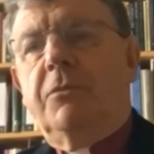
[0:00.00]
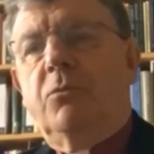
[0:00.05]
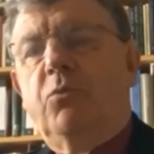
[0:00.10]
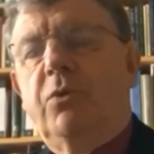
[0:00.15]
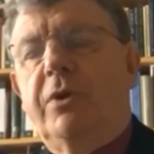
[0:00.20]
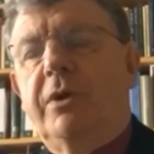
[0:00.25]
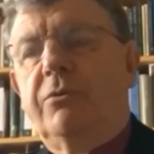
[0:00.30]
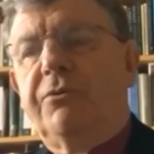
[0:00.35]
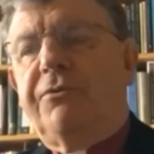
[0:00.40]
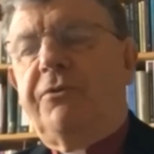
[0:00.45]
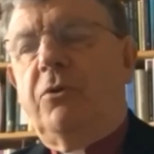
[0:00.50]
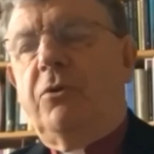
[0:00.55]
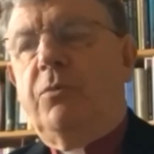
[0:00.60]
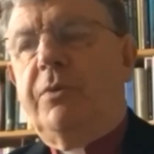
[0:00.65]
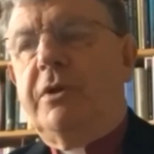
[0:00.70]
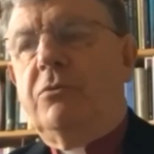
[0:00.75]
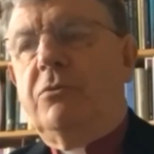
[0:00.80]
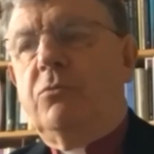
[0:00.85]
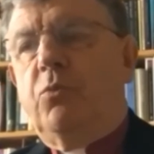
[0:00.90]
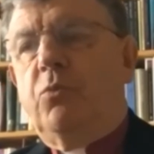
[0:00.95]
Yeah.
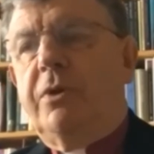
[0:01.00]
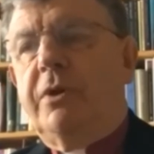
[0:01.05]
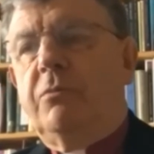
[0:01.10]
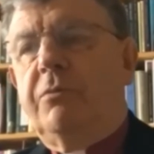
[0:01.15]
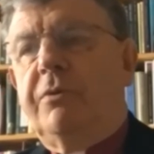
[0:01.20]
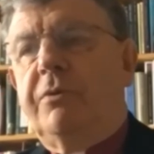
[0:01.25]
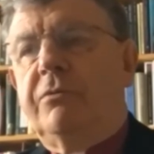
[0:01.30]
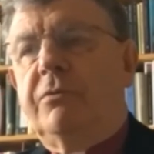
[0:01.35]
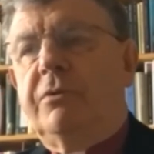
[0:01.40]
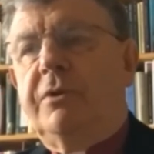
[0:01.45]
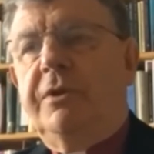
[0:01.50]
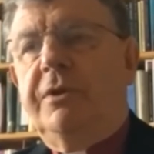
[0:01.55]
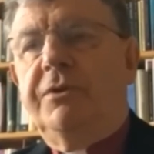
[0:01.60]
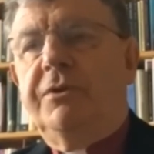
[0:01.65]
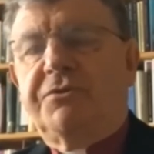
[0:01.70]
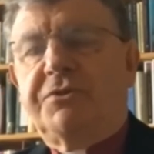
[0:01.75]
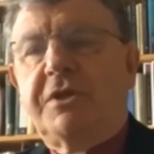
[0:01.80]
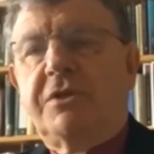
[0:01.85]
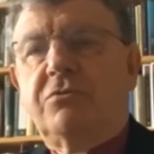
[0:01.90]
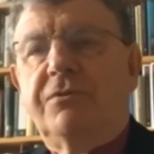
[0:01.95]
Where in the
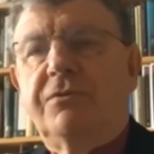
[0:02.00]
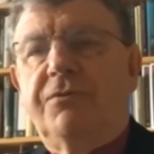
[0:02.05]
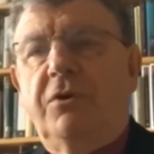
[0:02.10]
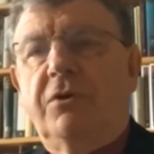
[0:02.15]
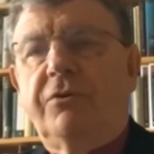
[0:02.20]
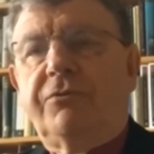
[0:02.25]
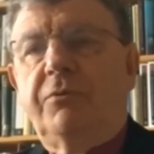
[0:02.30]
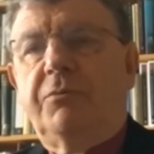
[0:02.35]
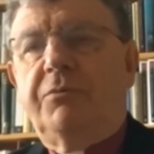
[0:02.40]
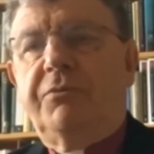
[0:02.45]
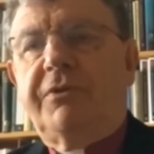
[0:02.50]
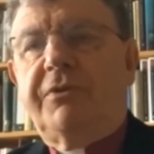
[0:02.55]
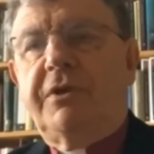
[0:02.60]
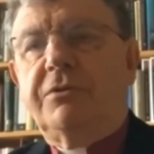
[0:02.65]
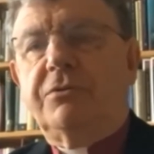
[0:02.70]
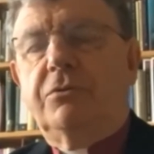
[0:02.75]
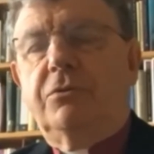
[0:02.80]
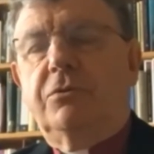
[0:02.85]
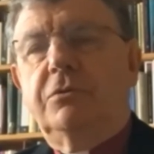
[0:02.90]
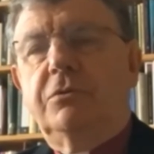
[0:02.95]
centre of Oxford was that
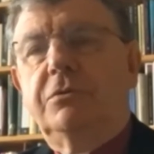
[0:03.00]
all?